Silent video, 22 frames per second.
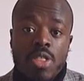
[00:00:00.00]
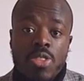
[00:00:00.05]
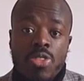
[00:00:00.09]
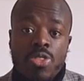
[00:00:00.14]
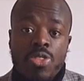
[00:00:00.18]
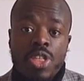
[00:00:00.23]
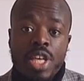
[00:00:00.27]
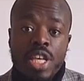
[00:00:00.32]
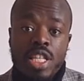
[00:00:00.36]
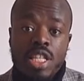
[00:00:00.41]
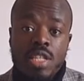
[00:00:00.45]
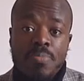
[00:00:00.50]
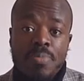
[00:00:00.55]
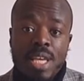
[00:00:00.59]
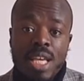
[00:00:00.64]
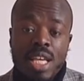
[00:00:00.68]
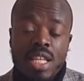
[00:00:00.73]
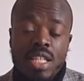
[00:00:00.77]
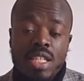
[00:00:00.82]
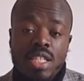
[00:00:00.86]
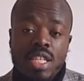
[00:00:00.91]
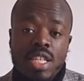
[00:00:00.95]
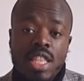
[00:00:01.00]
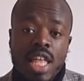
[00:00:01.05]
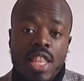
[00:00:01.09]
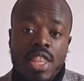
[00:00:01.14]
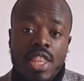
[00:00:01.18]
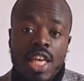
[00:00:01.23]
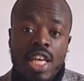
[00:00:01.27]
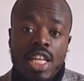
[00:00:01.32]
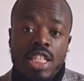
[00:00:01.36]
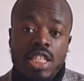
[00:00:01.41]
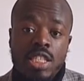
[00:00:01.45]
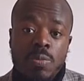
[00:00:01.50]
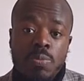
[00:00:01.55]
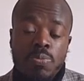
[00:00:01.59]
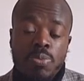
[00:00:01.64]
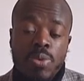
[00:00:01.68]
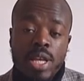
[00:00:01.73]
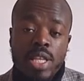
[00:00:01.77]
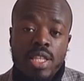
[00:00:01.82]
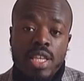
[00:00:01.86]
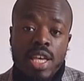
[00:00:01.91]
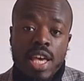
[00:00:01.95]
This means that they
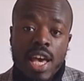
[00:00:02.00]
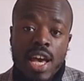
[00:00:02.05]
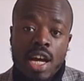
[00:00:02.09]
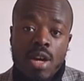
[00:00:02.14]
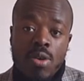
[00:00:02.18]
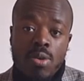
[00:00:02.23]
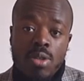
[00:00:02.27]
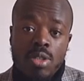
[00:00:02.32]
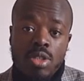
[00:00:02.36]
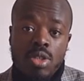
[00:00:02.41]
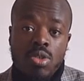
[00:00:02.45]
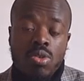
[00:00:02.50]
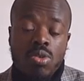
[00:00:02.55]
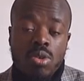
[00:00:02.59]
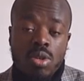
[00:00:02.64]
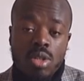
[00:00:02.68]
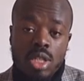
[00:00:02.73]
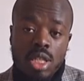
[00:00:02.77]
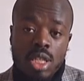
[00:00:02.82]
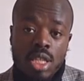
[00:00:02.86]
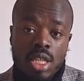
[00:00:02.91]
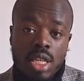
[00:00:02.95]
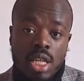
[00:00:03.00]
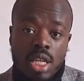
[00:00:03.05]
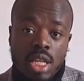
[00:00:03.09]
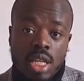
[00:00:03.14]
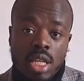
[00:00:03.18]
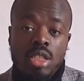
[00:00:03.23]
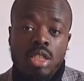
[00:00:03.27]
spread their hours accordingly.